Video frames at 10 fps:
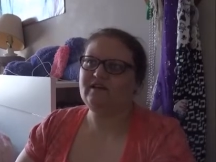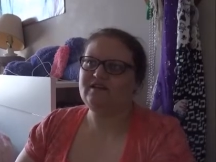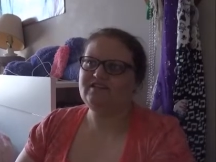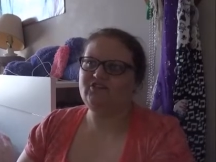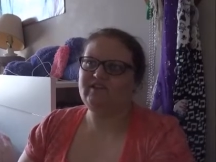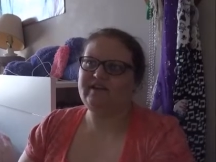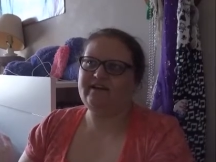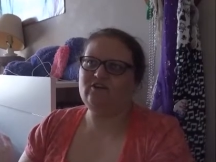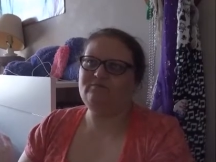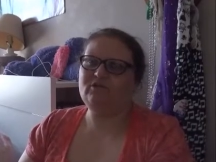so that I
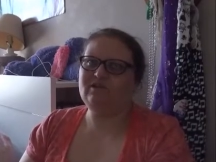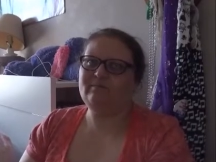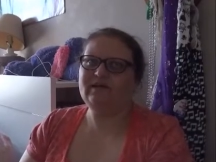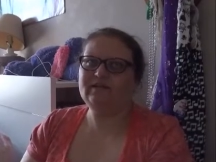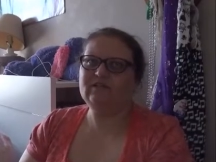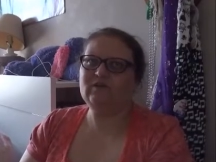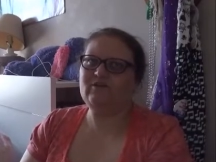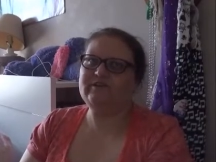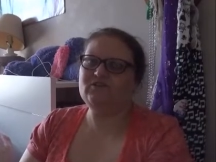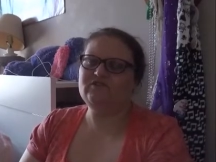could put up my
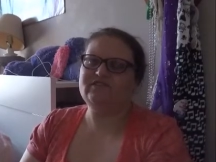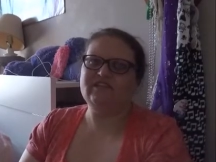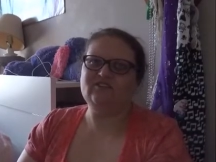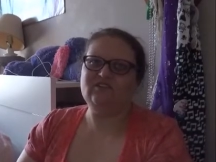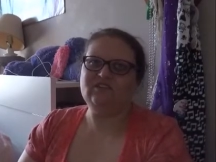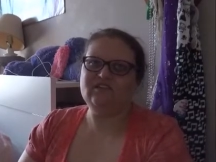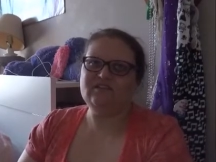literary newsletter.